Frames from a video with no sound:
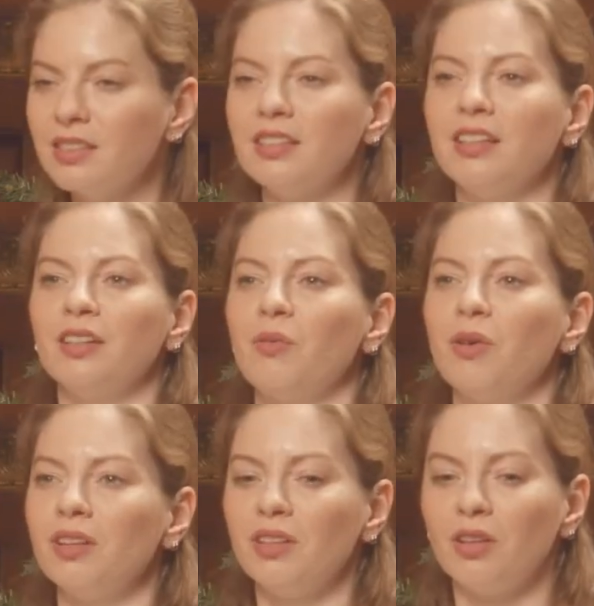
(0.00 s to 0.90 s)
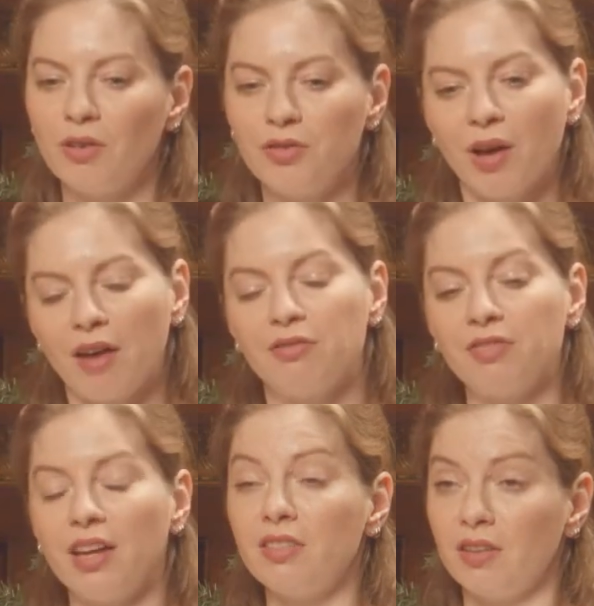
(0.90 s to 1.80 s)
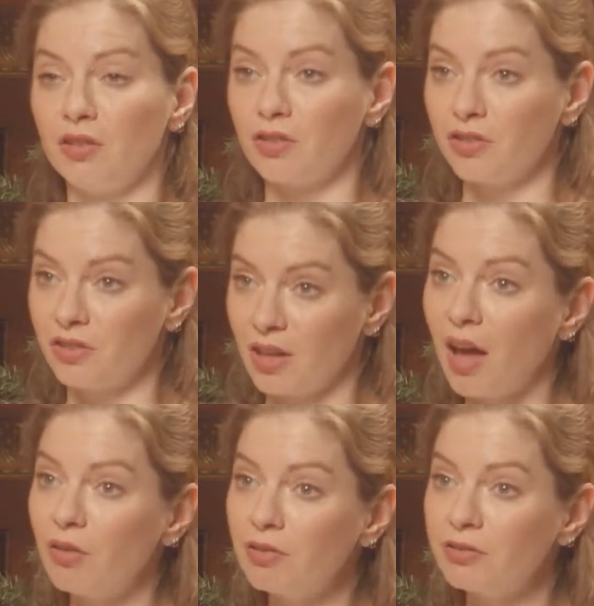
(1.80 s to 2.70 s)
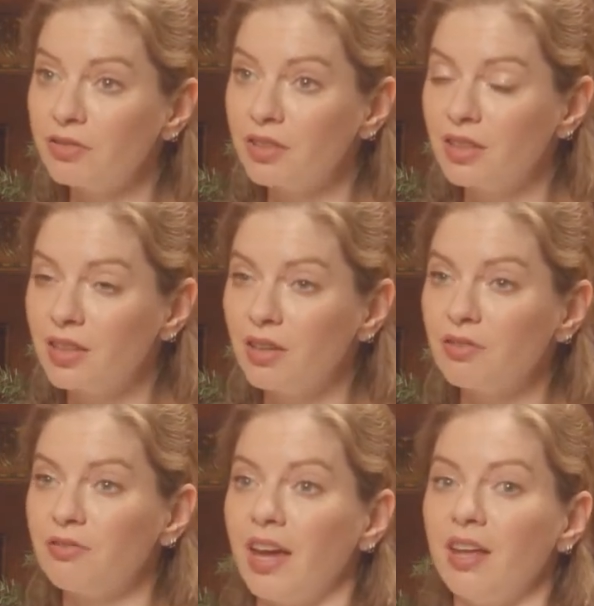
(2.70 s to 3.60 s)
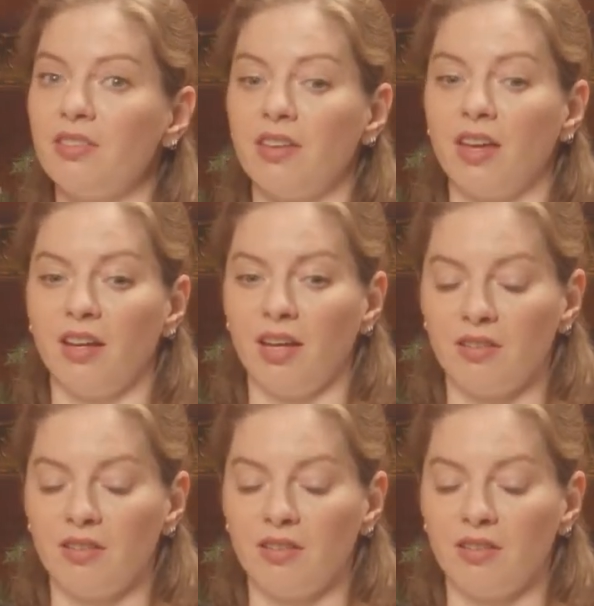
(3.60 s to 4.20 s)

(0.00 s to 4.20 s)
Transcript: If you have faith in yourself, faith that